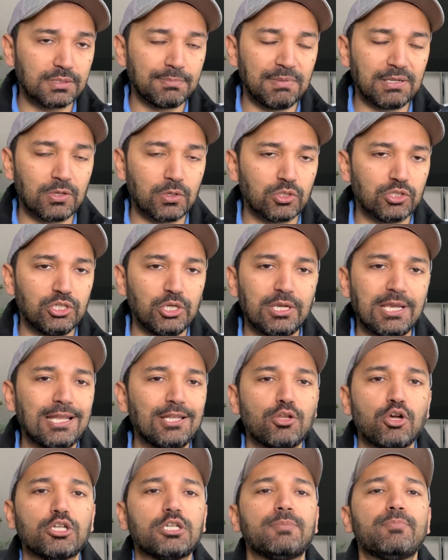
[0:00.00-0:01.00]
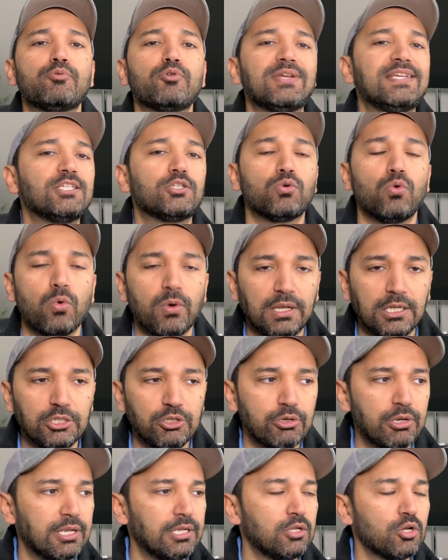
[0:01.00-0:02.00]
because you cannot print oil, you
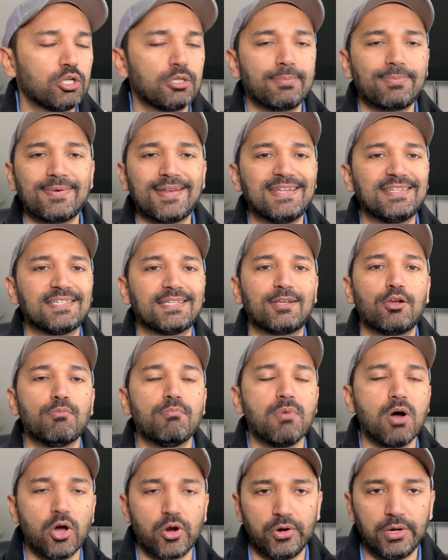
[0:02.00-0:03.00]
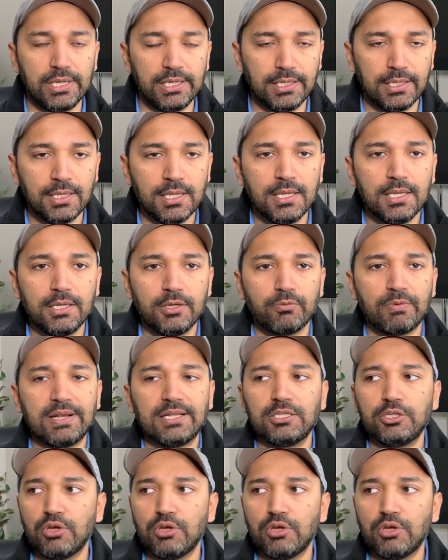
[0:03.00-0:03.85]
cannot print commodity, right?